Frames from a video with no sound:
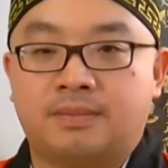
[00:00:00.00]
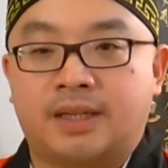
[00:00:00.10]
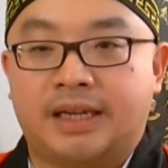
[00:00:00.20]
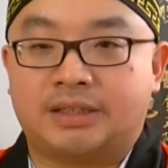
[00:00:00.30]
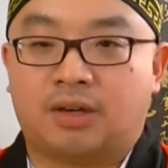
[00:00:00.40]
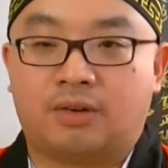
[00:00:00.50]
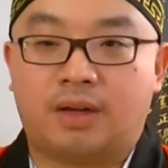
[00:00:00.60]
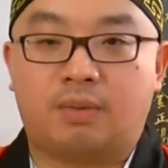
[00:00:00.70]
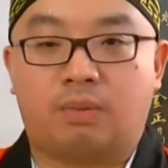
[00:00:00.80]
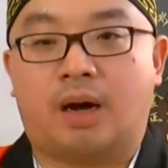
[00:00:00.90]
is
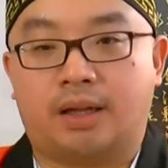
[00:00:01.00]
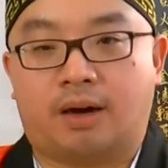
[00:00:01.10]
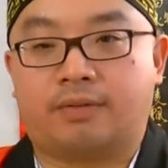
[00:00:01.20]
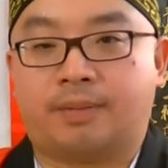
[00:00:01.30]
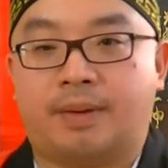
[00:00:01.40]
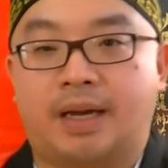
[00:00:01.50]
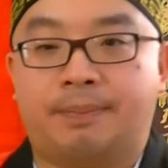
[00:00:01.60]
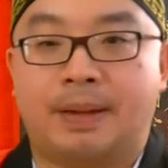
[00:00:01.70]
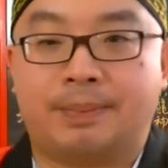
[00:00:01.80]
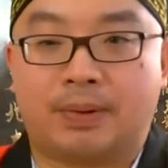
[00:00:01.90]
only one of the many
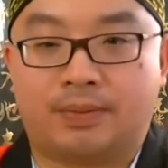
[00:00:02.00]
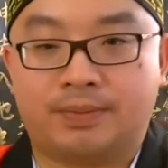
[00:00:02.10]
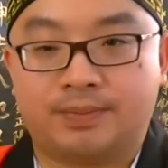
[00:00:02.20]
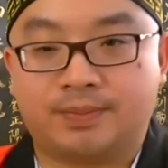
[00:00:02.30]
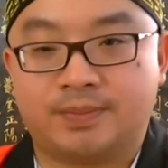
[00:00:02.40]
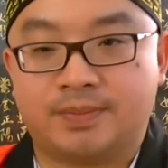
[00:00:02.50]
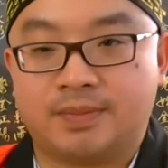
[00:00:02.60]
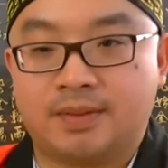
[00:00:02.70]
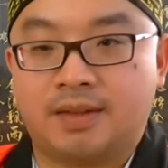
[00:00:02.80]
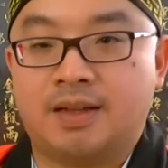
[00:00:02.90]
people
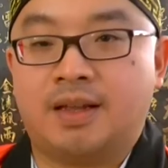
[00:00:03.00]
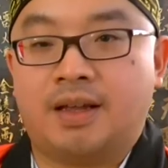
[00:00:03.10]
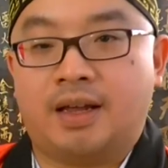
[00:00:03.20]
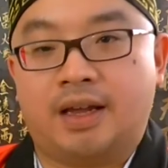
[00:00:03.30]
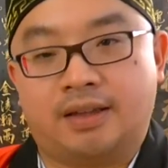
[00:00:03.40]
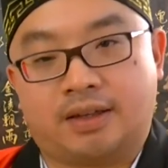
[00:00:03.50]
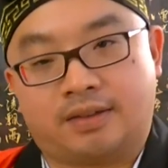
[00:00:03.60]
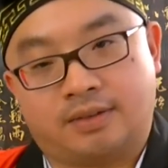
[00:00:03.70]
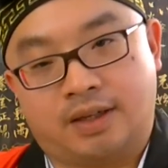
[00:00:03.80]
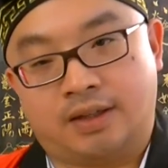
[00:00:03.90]
in
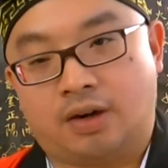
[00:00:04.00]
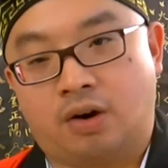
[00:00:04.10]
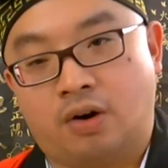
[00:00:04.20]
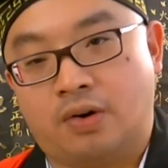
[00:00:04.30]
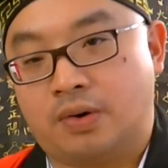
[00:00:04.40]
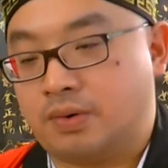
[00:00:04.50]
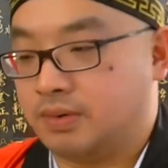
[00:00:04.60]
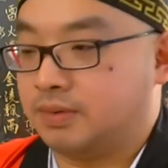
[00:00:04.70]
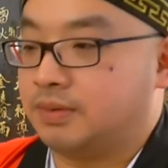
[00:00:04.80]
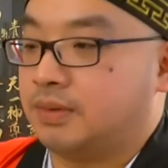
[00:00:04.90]
the whole
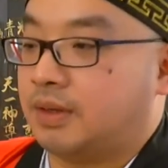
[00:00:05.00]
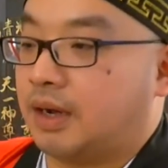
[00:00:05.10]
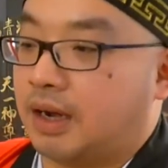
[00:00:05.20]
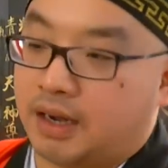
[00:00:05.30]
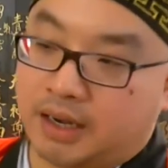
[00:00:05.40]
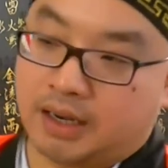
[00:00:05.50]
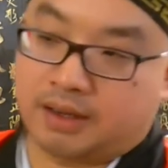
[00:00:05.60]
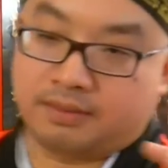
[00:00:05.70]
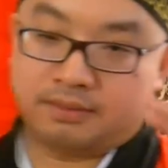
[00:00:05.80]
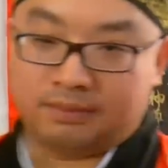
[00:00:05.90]

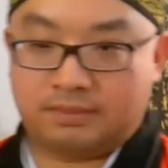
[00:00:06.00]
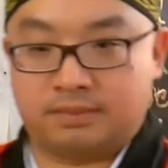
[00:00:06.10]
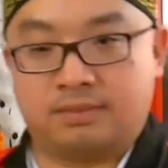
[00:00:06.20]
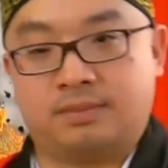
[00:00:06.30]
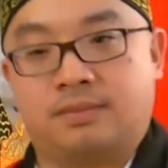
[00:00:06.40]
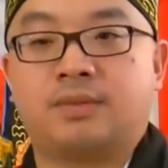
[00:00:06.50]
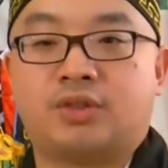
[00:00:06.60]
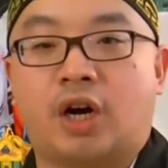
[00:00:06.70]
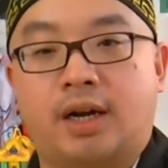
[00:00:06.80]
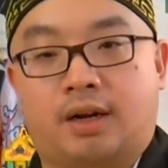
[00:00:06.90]

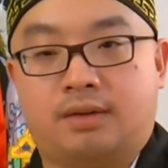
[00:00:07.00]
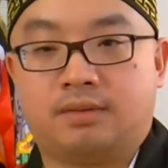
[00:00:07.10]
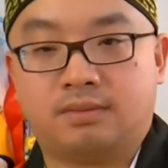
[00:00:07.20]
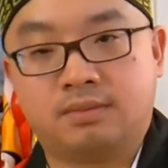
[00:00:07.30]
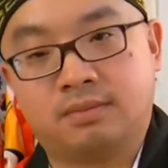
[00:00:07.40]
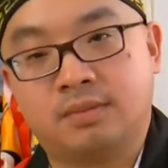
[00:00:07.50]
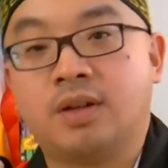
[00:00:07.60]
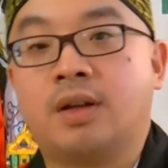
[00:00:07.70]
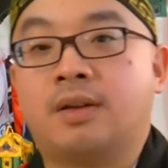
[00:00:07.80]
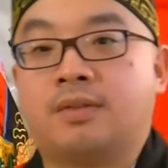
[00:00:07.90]
China.
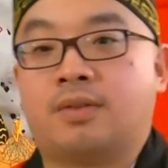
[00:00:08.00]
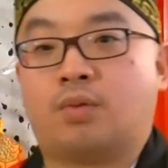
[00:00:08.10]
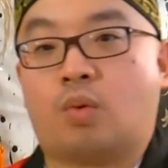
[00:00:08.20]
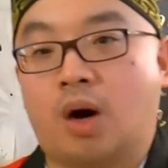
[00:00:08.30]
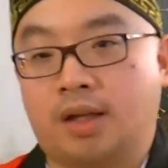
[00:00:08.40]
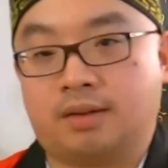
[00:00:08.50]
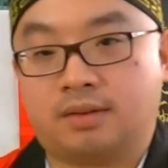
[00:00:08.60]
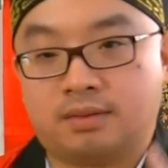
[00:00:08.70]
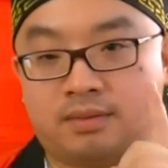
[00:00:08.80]
One